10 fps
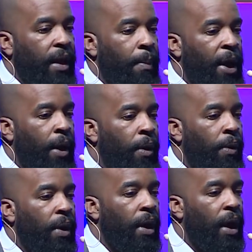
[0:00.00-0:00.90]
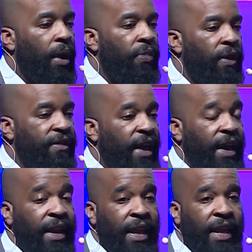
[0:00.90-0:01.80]
about the
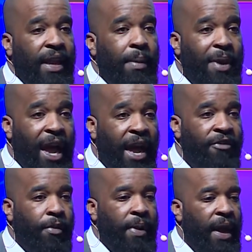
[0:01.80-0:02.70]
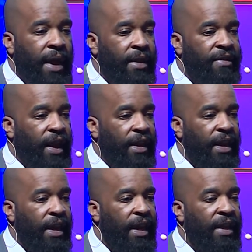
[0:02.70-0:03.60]
technique and the behavior behind the
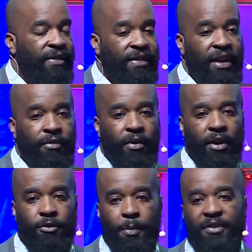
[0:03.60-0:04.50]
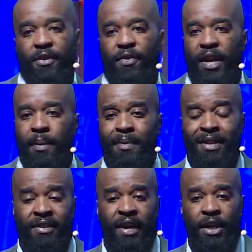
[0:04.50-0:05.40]
technique instead of a specific
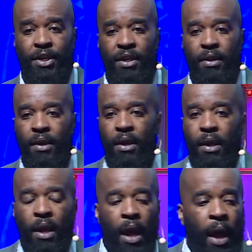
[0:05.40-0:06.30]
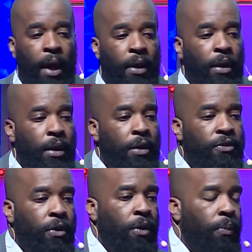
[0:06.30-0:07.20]
implementation.
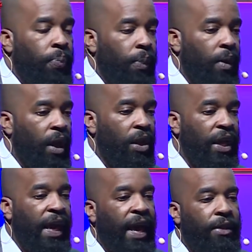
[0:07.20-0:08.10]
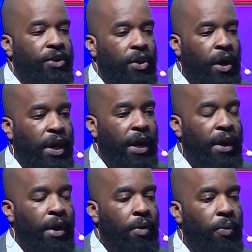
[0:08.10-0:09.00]
So looking at the chart
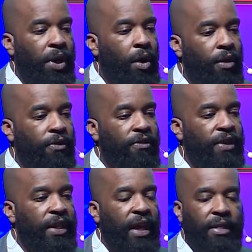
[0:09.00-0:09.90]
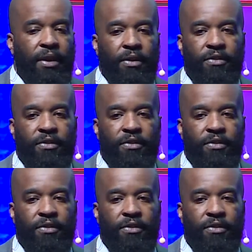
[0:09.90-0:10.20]
here, we could also see that there's